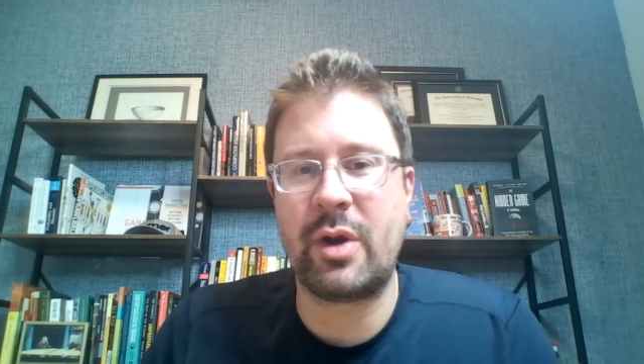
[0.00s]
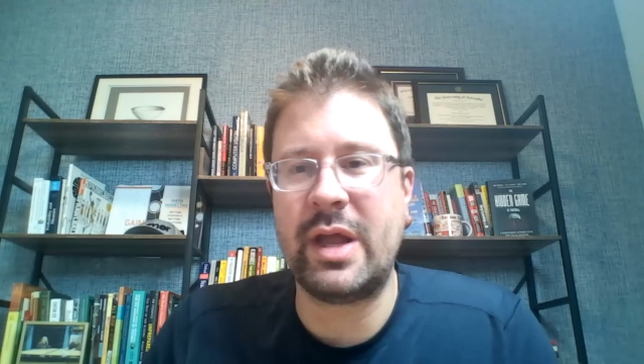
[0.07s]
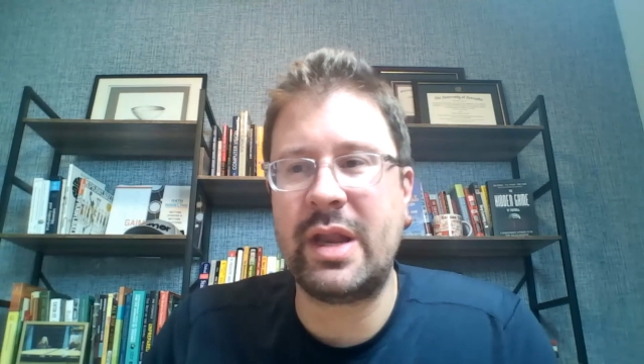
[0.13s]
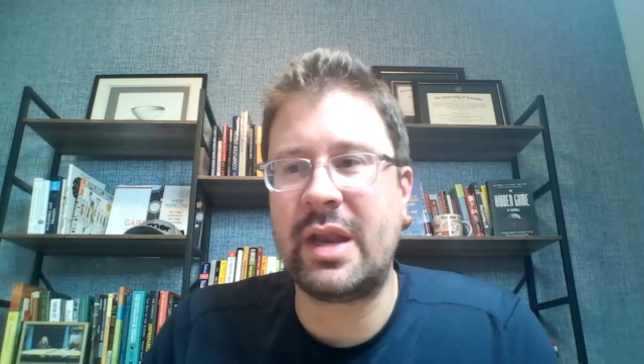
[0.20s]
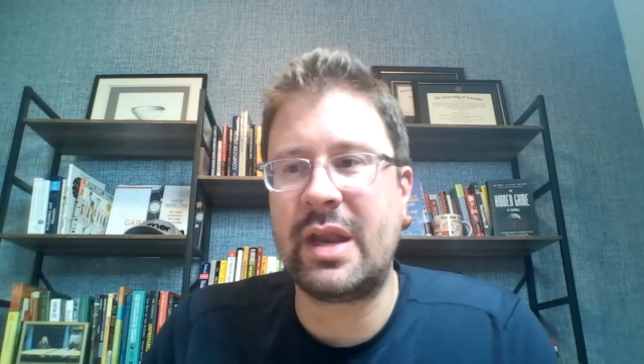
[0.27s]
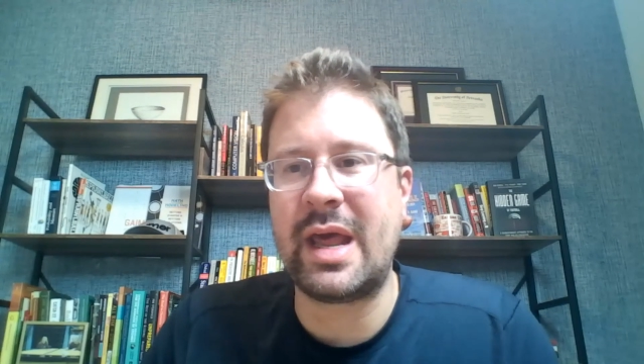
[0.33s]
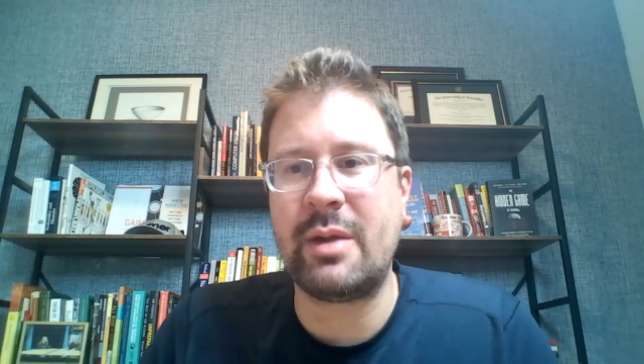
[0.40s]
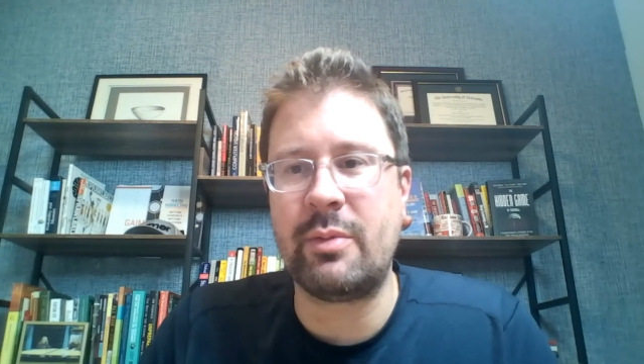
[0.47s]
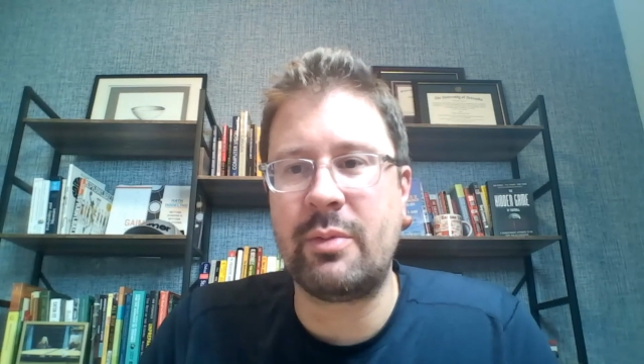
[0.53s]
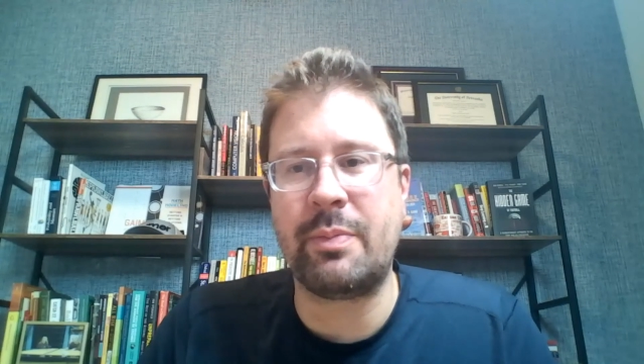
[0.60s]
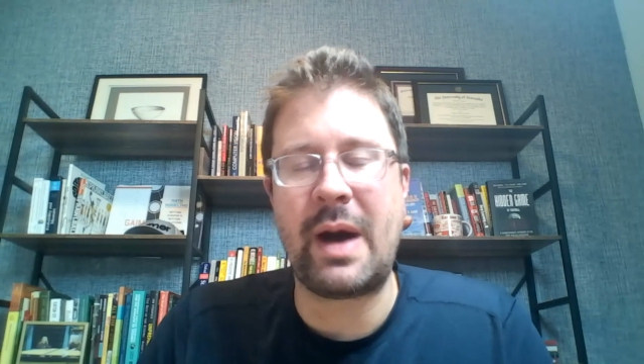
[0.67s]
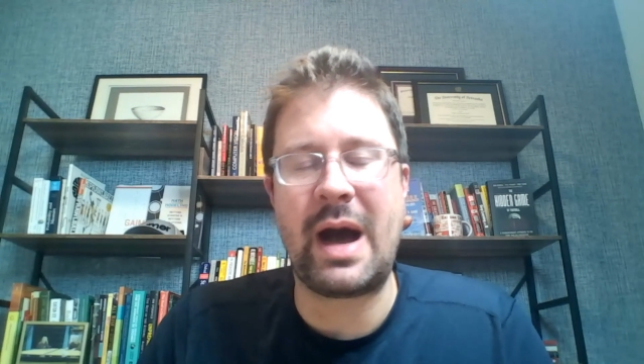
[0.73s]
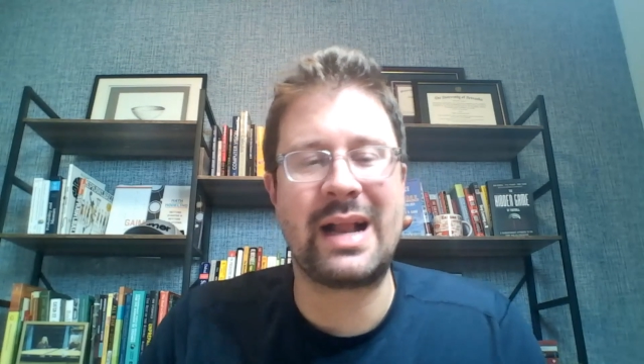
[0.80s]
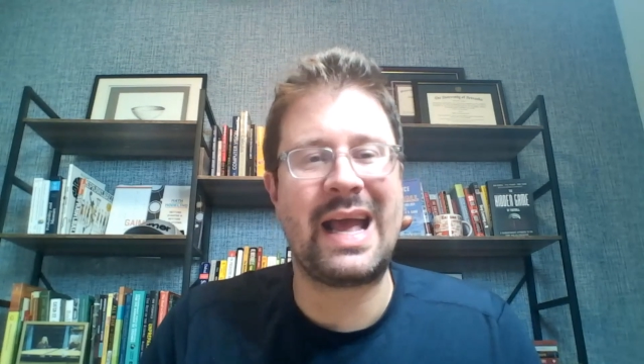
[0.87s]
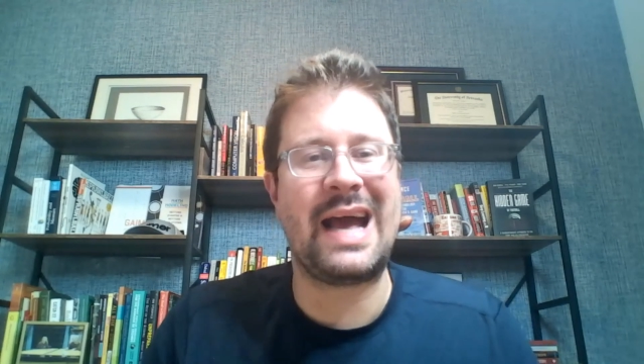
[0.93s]
we're inundated with
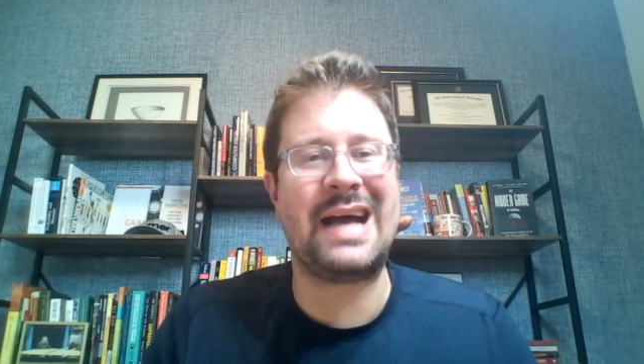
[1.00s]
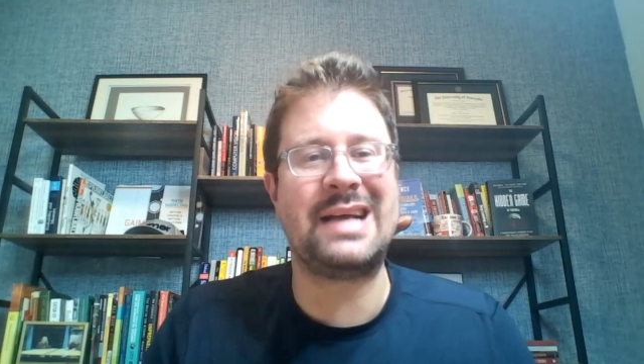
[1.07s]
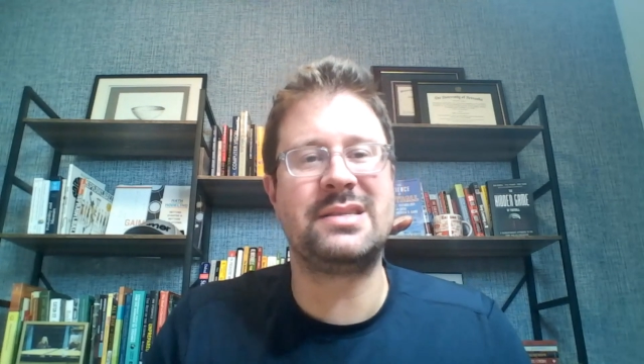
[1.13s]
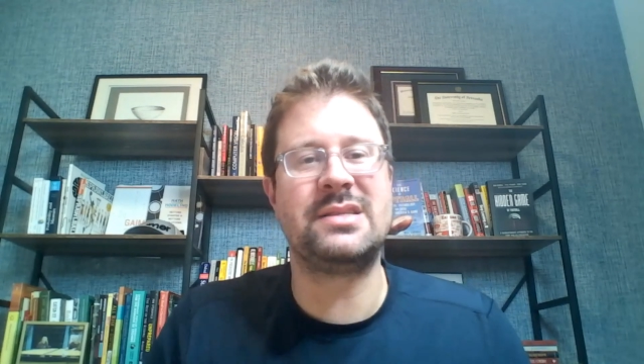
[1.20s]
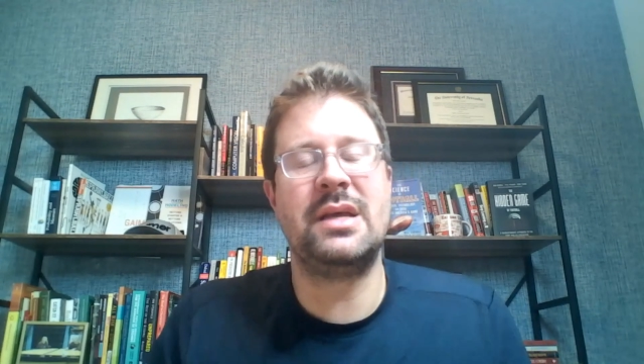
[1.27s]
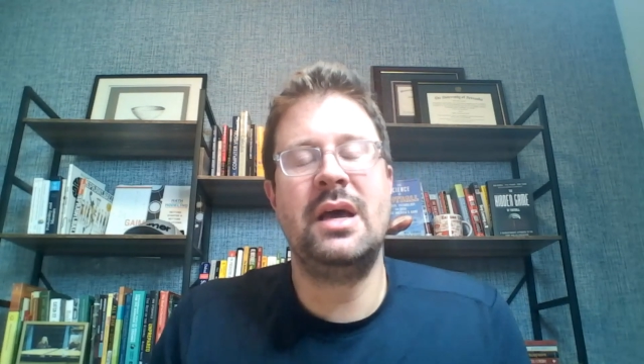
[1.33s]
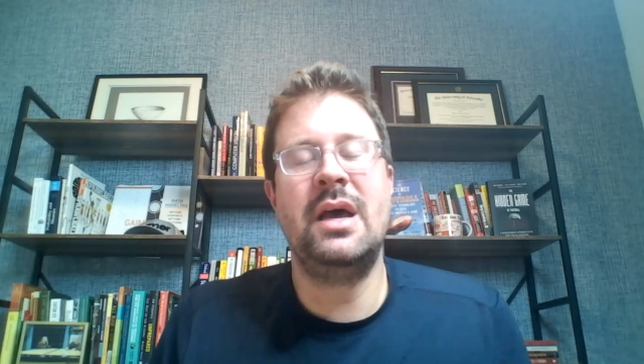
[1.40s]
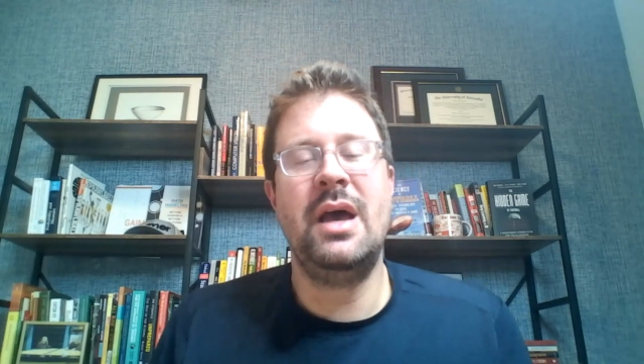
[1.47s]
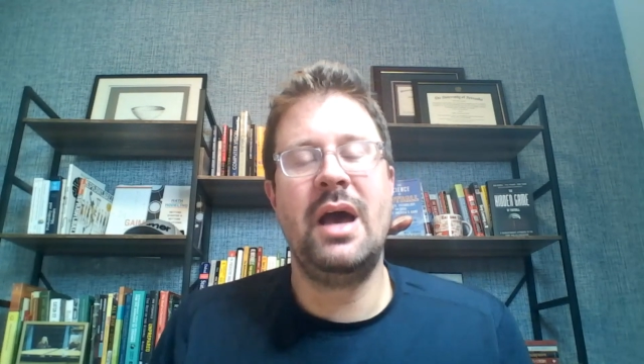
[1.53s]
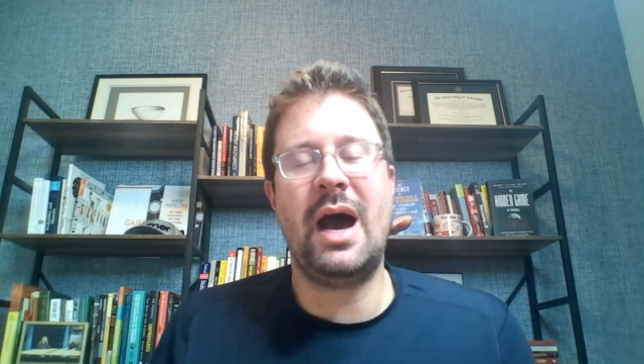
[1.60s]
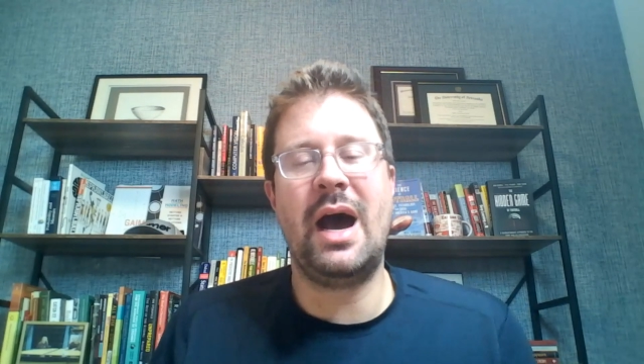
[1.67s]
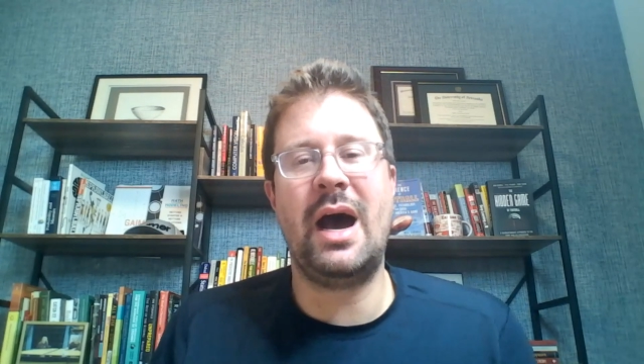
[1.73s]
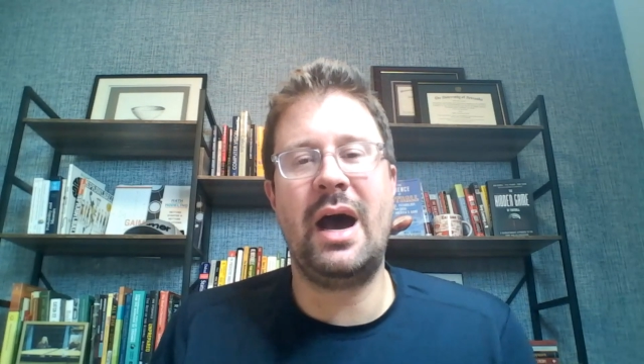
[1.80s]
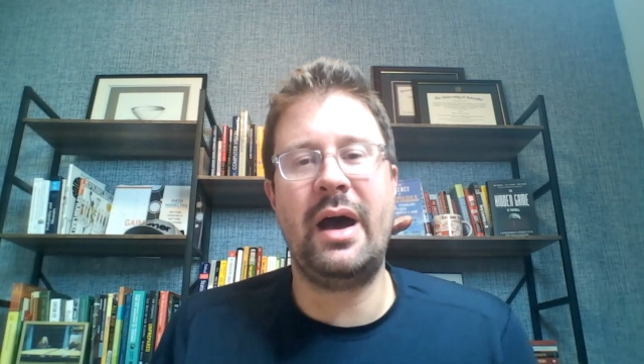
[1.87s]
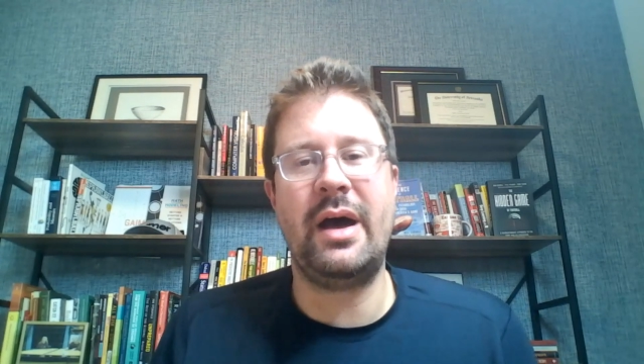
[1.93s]
podcasts
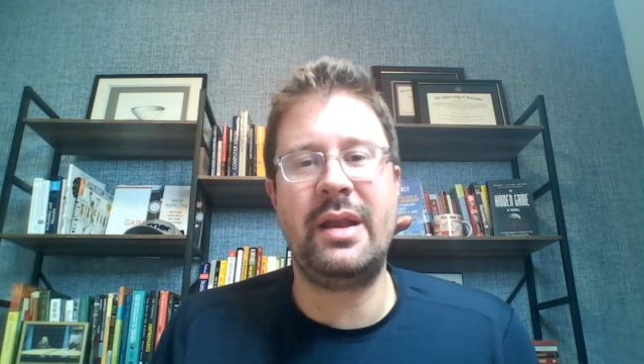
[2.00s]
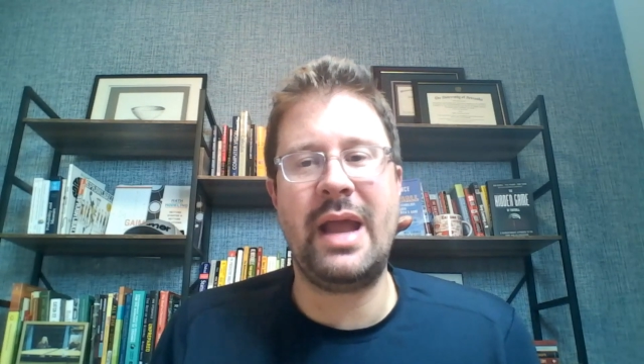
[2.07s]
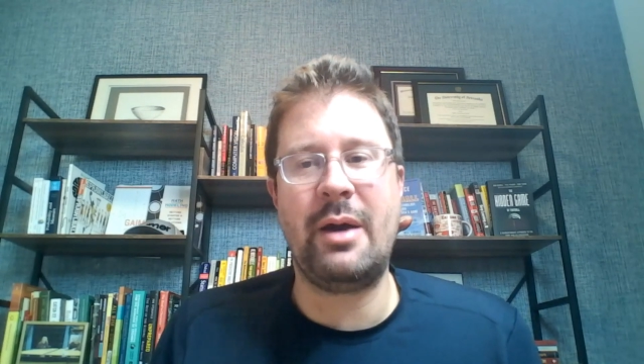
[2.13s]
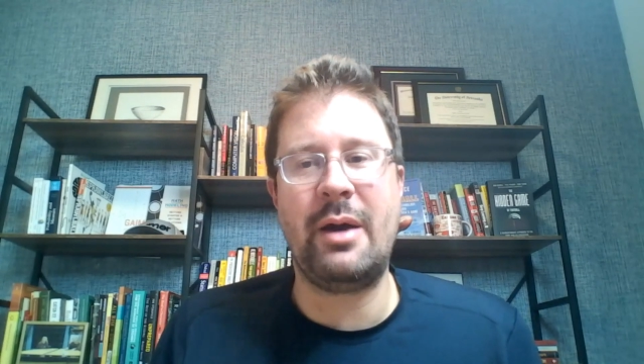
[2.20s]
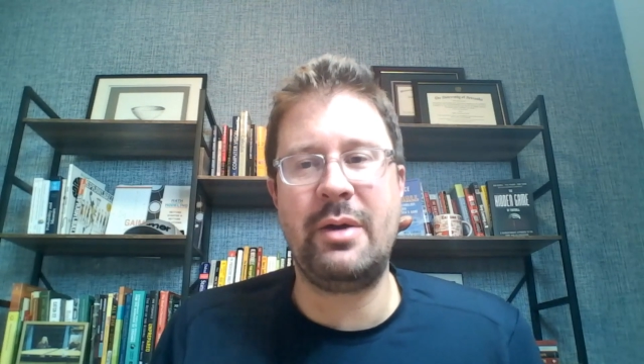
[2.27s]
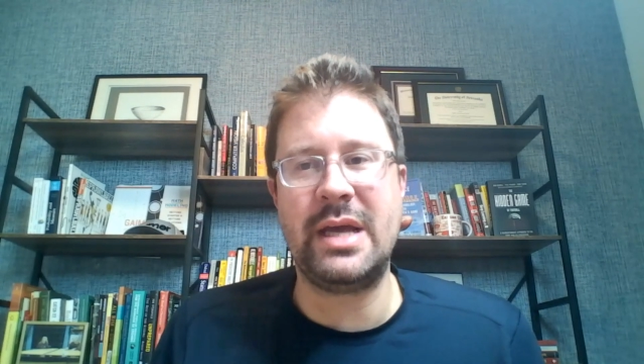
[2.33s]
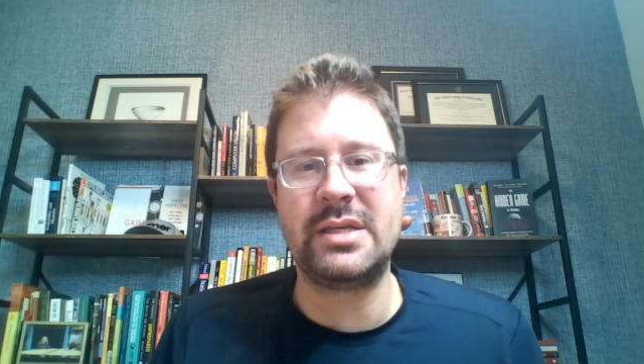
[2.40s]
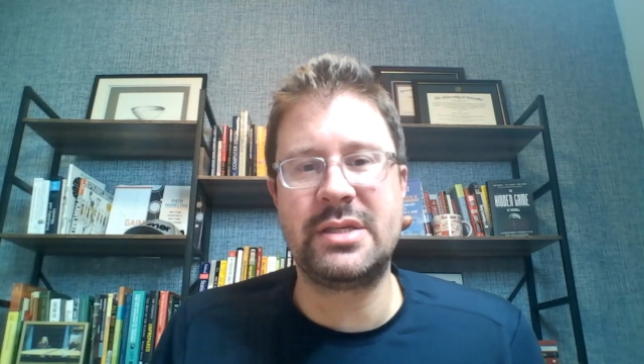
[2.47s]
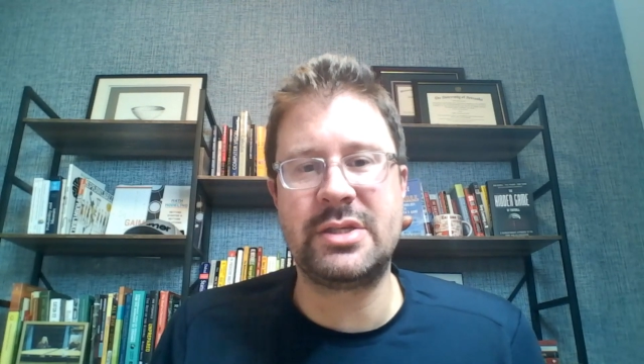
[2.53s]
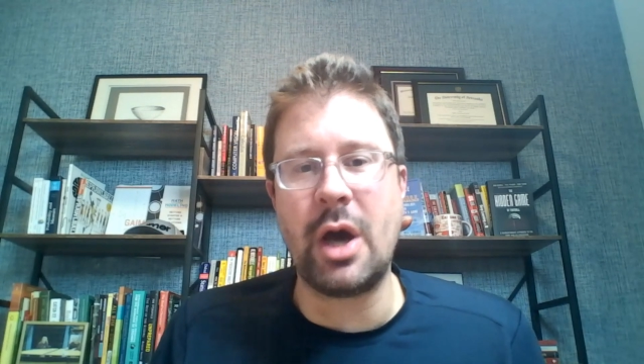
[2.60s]
nowadays.